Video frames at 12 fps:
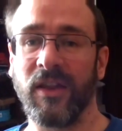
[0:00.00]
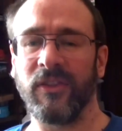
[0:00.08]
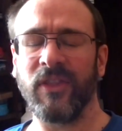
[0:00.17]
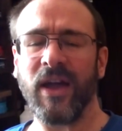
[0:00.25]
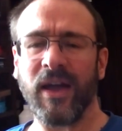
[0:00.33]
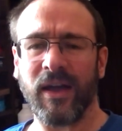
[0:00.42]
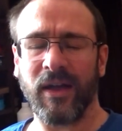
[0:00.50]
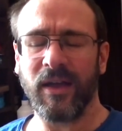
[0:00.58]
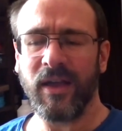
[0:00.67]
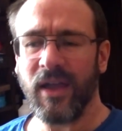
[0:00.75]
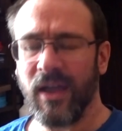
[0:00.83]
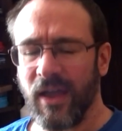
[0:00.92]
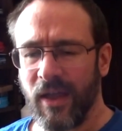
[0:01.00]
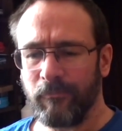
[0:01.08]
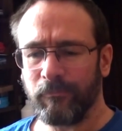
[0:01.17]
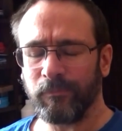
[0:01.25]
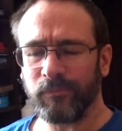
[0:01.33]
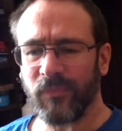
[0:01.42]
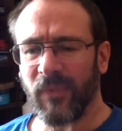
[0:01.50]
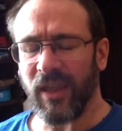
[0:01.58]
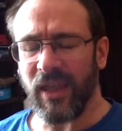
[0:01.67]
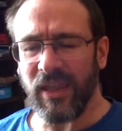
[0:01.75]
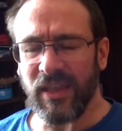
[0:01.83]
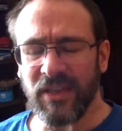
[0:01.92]
and that
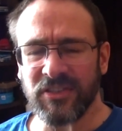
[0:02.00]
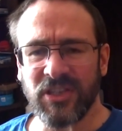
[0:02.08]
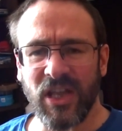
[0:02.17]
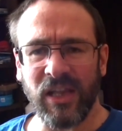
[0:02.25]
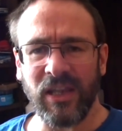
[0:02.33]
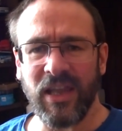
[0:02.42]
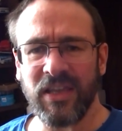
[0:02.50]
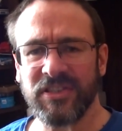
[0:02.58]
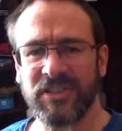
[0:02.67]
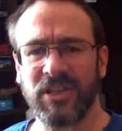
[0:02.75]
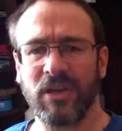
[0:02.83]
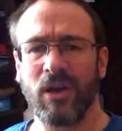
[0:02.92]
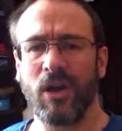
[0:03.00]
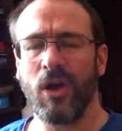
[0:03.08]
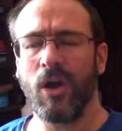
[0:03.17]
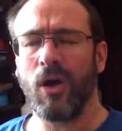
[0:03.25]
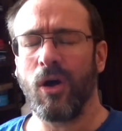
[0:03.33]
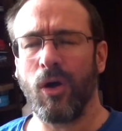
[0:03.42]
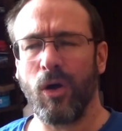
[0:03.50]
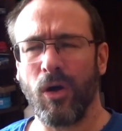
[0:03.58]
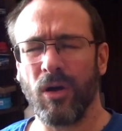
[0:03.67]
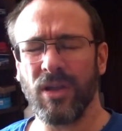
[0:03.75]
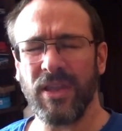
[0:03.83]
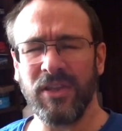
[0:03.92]
is a less
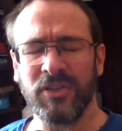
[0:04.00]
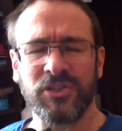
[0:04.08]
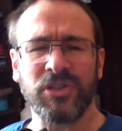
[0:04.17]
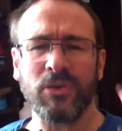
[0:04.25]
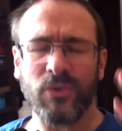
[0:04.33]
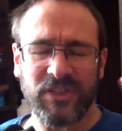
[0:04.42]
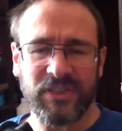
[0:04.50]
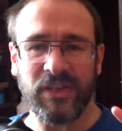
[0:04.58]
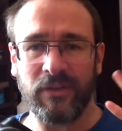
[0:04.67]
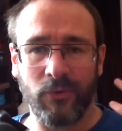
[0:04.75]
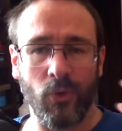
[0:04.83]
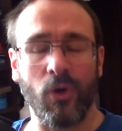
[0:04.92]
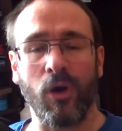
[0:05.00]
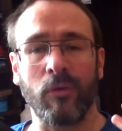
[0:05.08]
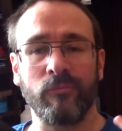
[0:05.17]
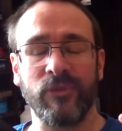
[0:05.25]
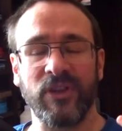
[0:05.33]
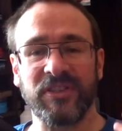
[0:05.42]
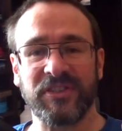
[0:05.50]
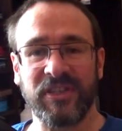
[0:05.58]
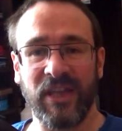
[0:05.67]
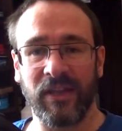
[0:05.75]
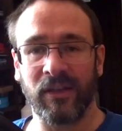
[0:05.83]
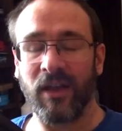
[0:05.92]
intuitive or obvious
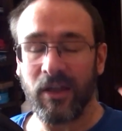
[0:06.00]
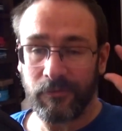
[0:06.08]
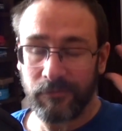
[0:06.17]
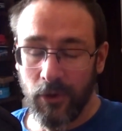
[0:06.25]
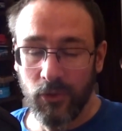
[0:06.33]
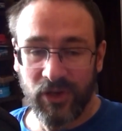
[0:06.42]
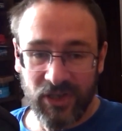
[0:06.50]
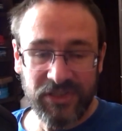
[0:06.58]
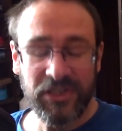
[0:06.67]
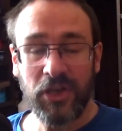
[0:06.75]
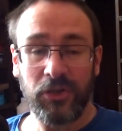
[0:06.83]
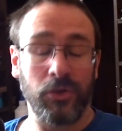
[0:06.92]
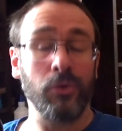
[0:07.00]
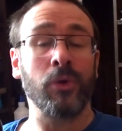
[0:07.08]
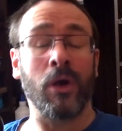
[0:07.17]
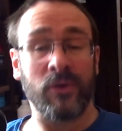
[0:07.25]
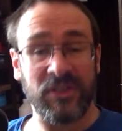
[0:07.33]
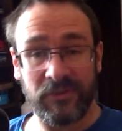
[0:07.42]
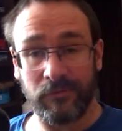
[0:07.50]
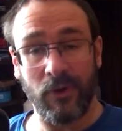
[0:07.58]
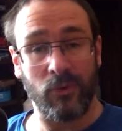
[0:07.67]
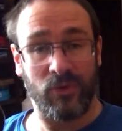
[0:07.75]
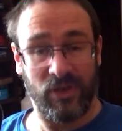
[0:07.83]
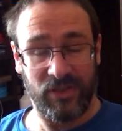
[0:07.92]
thing. Like focus, you know it's
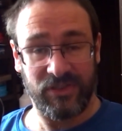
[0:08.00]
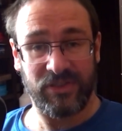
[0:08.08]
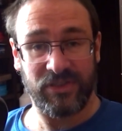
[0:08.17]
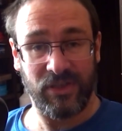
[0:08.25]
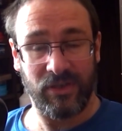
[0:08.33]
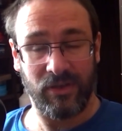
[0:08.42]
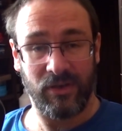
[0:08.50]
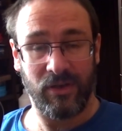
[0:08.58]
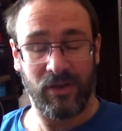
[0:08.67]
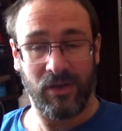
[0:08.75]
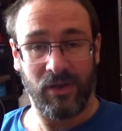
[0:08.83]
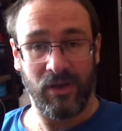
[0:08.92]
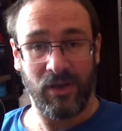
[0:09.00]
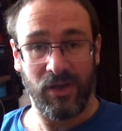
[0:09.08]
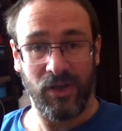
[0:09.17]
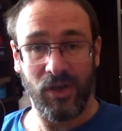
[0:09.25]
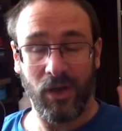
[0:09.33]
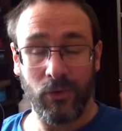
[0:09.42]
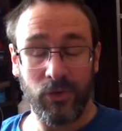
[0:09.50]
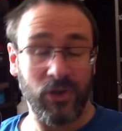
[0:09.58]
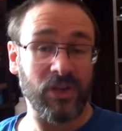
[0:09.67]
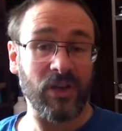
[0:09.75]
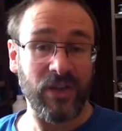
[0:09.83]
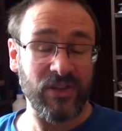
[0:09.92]
focused. You know, you
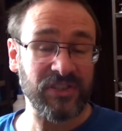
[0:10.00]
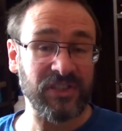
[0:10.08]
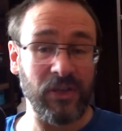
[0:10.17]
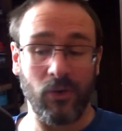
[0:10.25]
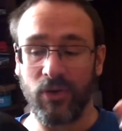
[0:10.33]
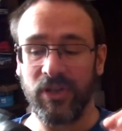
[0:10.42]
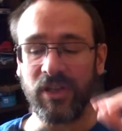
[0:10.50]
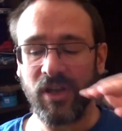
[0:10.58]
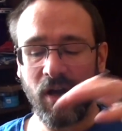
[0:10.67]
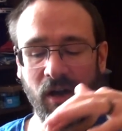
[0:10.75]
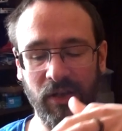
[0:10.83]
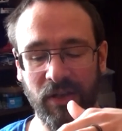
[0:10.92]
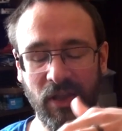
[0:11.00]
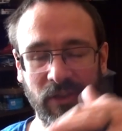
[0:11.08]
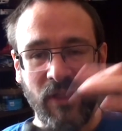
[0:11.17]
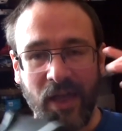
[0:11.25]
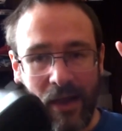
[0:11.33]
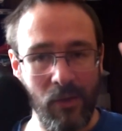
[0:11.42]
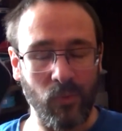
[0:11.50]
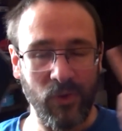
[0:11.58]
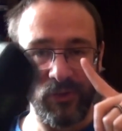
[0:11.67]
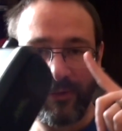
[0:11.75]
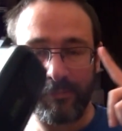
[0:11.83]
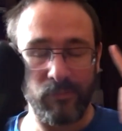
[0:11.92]
can either see or you can't. That
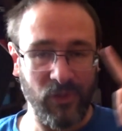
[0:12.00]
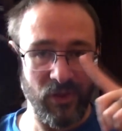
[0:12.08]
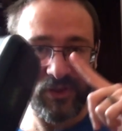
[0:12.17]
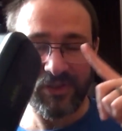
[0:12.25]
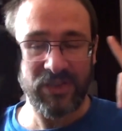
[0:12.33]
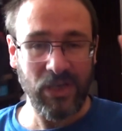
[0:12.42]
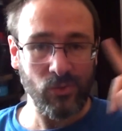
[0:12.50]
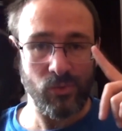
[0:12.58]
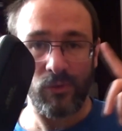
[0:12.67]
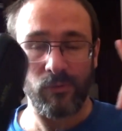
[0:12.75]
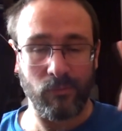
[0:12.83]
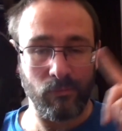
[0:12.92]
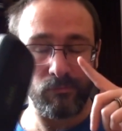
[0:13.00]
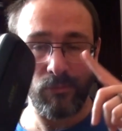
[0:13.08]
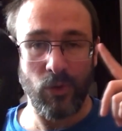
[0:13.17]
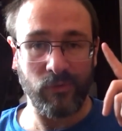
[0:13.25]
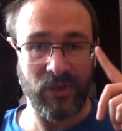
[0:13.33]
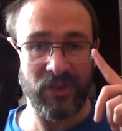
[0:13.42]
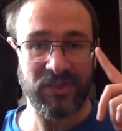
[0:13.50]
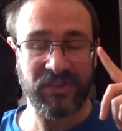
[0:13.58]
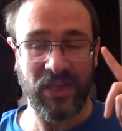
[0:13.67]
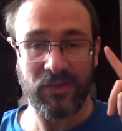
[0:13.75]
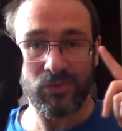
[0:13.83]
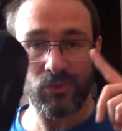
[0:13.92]
with the central, moving the
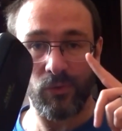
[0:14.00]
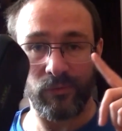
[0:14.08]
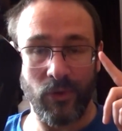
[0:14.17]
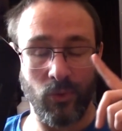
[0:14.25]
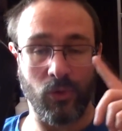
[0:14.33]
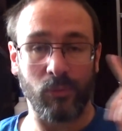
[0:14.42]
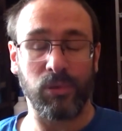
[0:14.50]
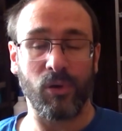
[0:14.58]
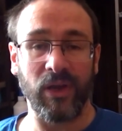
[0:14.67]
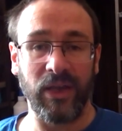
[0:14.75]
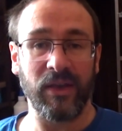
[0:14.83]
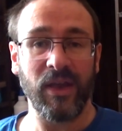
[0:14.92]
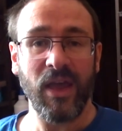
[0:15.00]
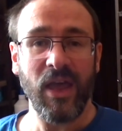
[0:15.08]
central focal point,